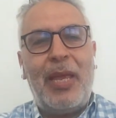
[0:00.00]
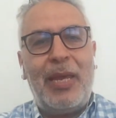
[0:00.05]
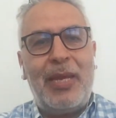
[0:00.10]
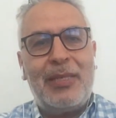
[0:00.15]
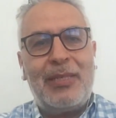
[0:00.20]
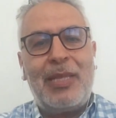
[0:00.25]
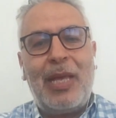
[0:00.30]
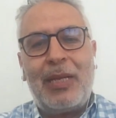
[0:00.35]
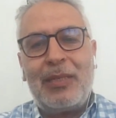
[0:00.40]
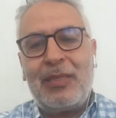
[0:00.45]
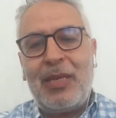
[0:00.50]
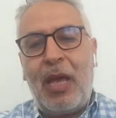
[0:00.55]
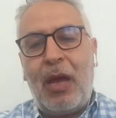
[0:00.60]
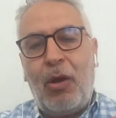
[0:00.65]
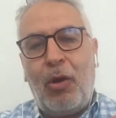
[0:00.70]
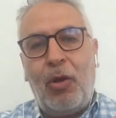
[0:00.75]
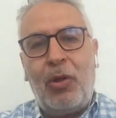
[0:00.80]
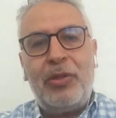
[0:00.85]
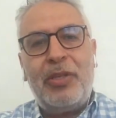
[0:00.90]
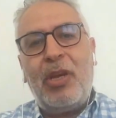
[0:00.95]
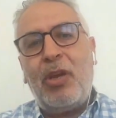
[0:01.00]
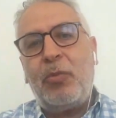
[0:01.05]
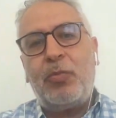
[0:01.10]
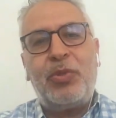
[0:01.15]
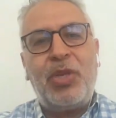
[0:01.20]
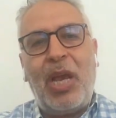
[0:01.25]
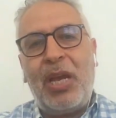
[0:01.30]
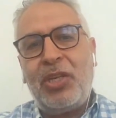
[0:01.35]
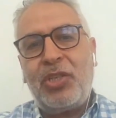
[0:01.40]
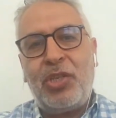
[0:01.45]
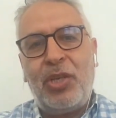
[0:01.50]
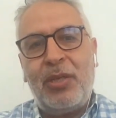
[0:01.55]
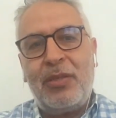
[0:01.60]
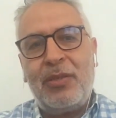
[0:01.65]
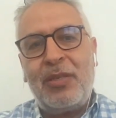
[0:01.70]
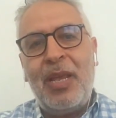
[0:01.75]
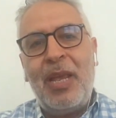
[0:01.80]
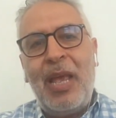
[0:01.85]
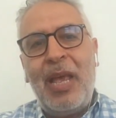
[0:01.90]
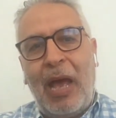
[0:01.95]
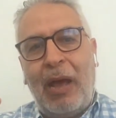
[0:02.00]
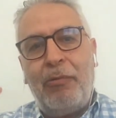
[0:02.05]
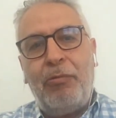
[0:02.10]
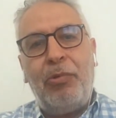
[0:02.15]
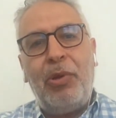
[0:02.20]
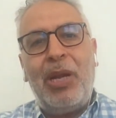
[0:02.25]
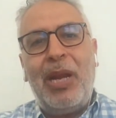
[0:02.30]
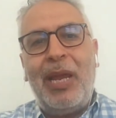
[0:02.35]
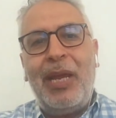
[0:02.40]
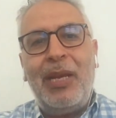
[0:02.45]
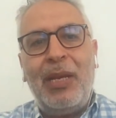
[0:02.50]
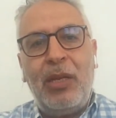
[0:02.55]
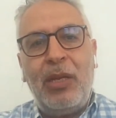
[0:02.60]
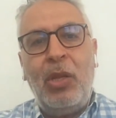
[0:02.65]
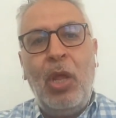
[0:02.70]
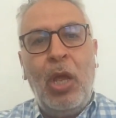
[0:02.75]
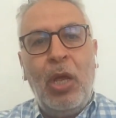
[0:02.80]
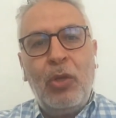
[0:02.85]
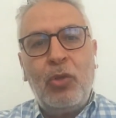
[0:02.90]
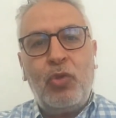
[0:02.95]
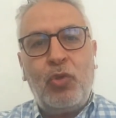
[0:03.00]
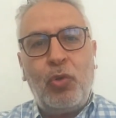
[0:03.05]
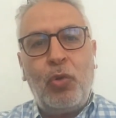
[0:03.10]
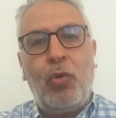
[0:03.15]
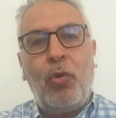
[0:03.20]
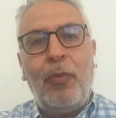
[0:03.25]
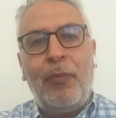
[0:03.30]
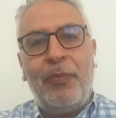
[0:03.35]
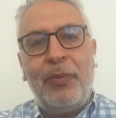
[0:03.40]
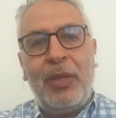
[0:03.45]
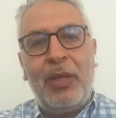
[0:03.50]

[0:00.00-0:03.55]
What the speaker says: is that all the objections are related to